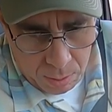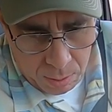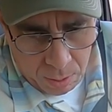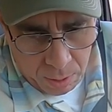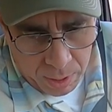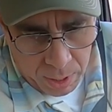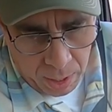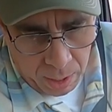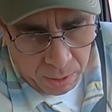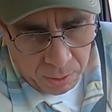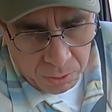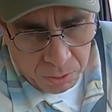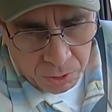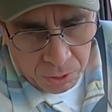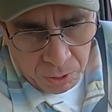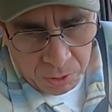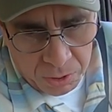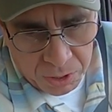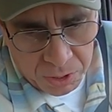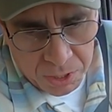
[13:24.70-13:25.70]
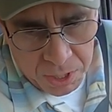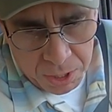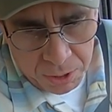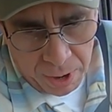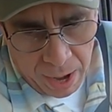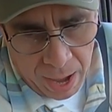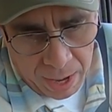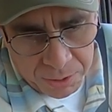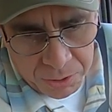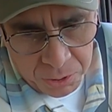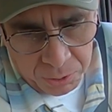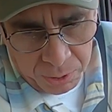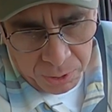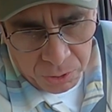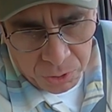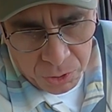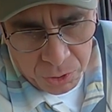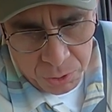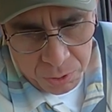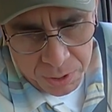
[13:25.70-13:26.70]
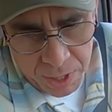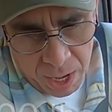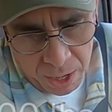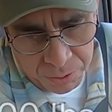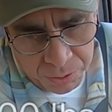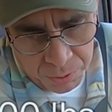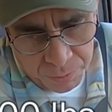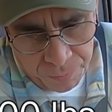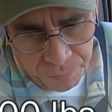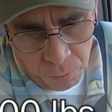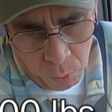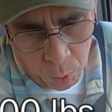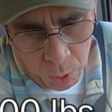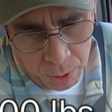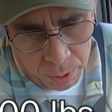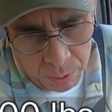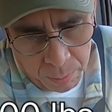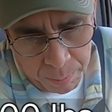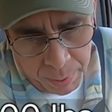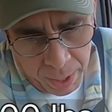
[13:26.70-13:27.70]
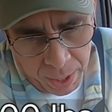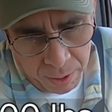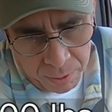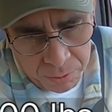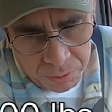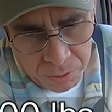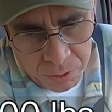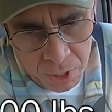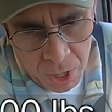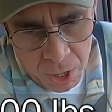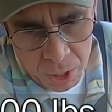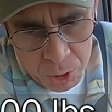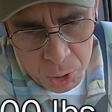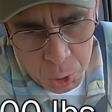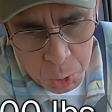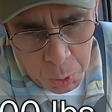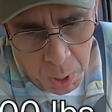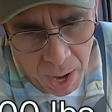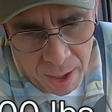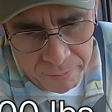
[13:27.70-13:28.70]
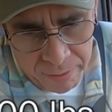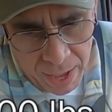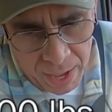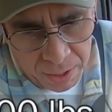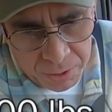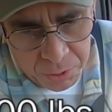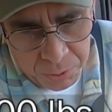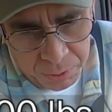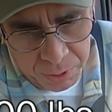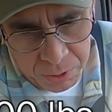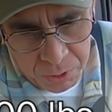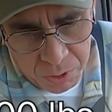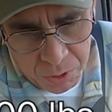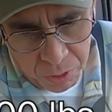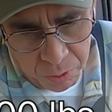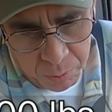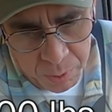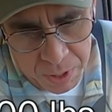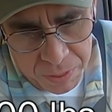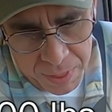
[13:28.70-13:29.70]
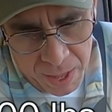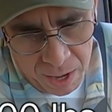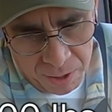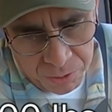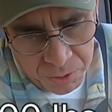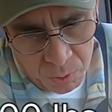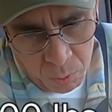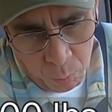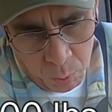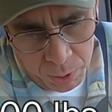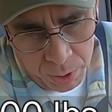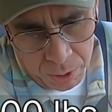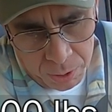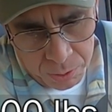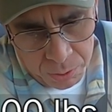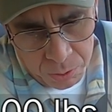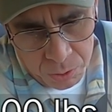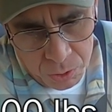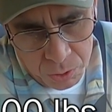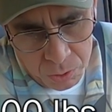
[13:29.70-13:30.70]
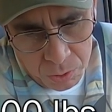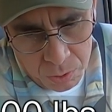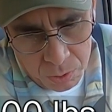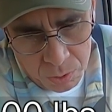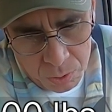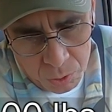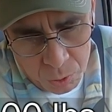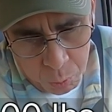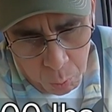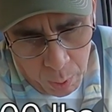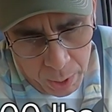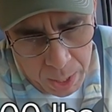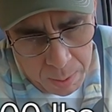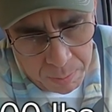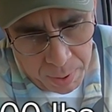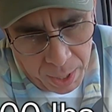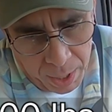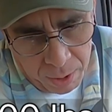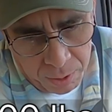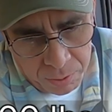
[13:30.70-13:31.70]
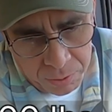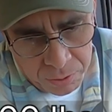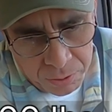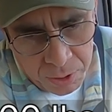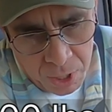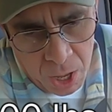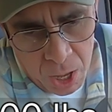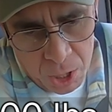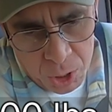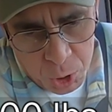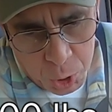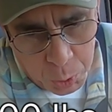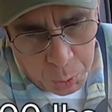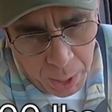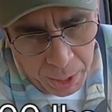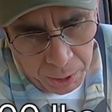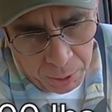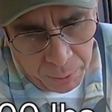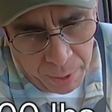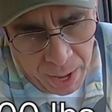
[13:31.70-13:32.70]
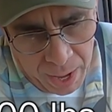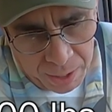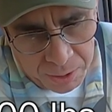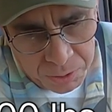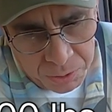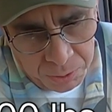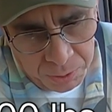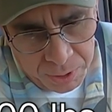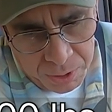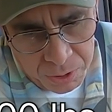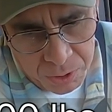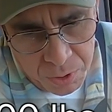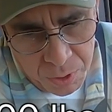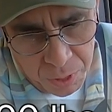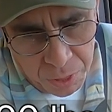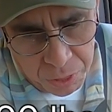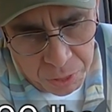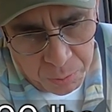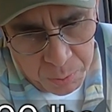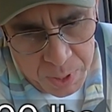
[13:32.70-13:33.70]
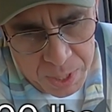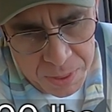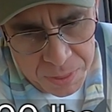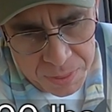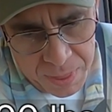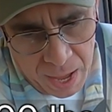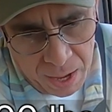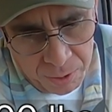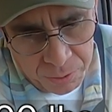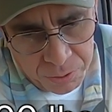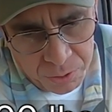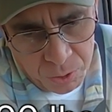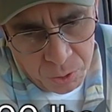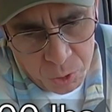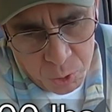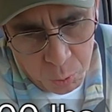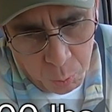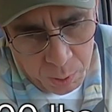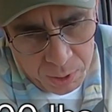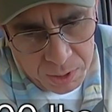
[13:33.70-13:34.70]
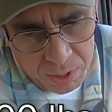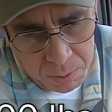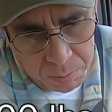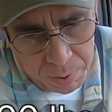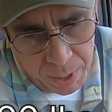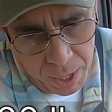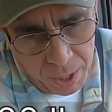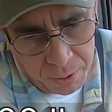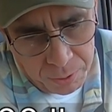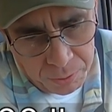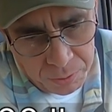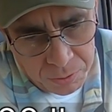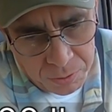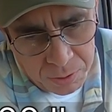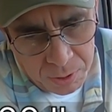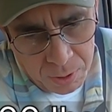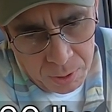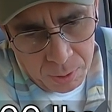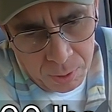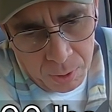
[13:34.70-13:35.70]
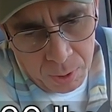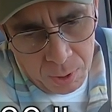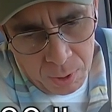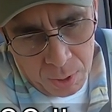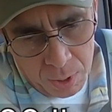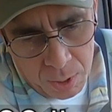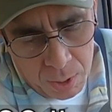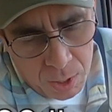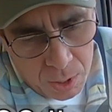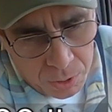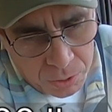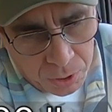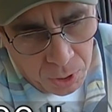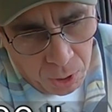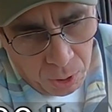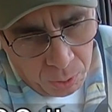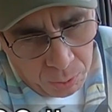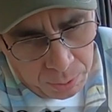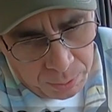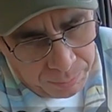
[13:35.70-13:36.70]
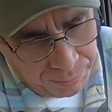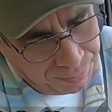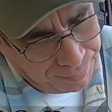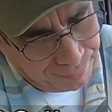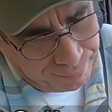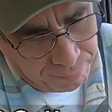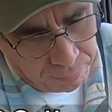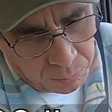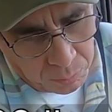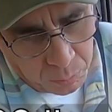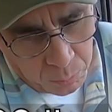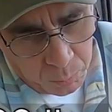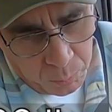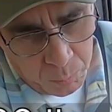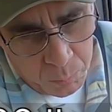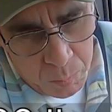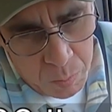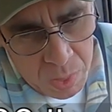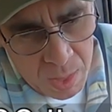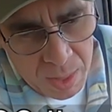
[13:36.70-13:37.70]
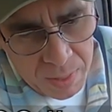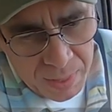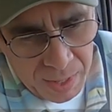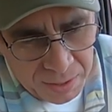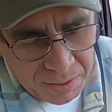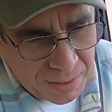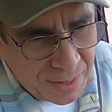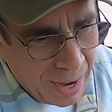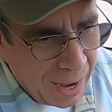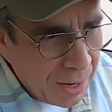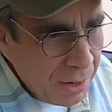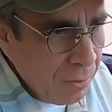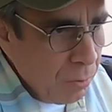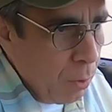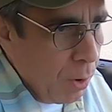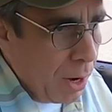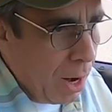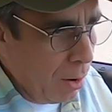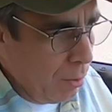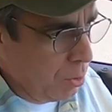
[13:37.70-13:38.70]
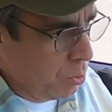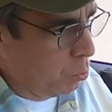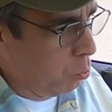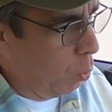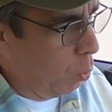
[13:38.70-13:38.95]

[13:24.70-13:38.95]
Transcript: Okay, so steer axle is 2,400 pounds, drive axle is 3,120 pounds, trailer axle is 3,020 pounds. So that's kind of what I was